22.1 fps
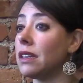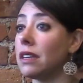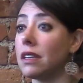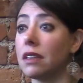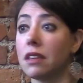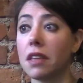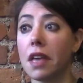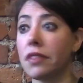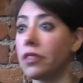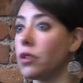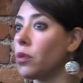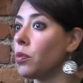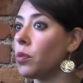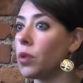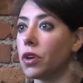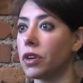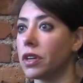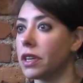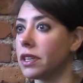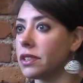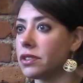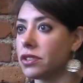the
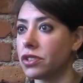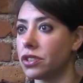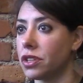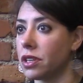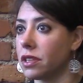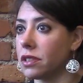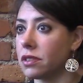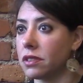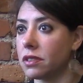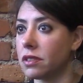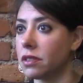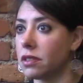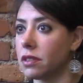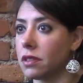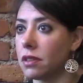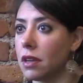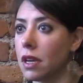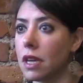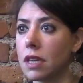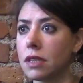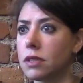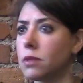work is just,
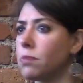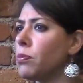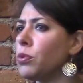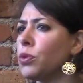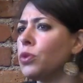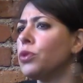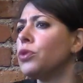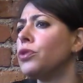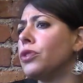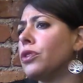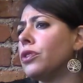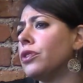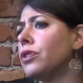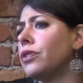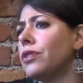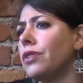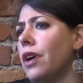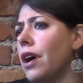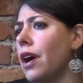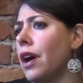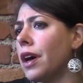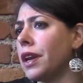it's brutal
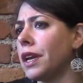on a